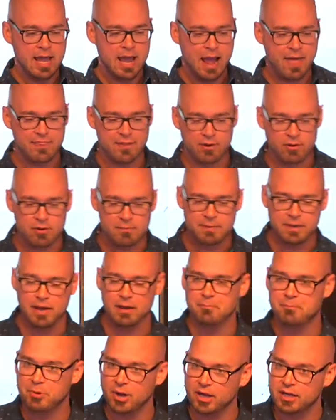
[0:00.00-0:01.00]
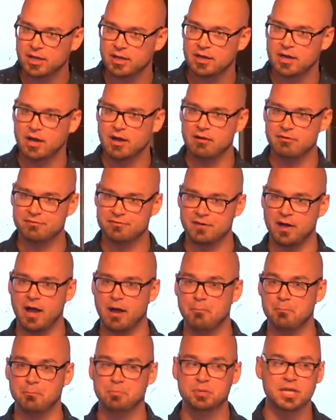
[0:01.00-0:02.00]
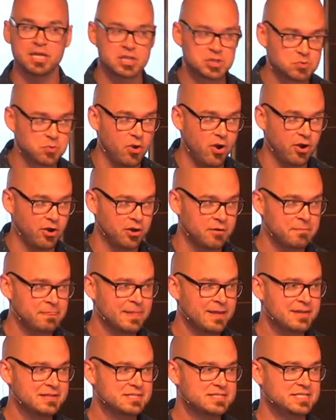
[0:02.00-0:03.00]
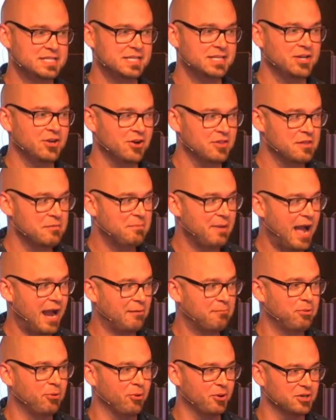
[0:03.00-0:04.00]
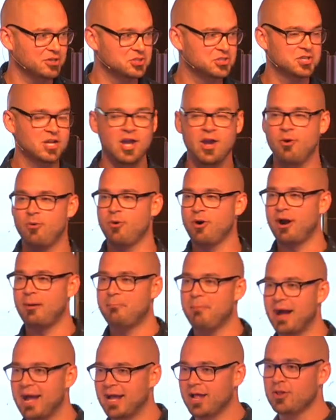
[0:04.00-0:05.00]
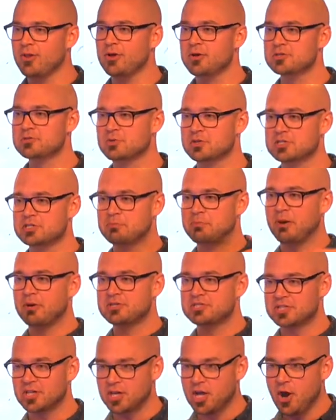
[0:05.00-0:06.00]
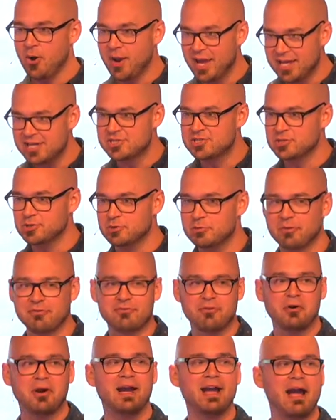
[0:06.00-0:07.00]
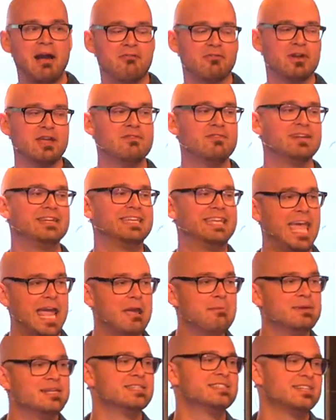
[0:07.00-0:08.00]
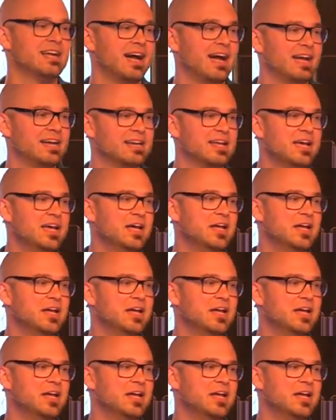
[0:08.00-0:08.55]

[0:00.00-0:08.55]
and there would be a bucket of bleach water sitting on the back porch where my clothes were supposed to go into before I ever even came inside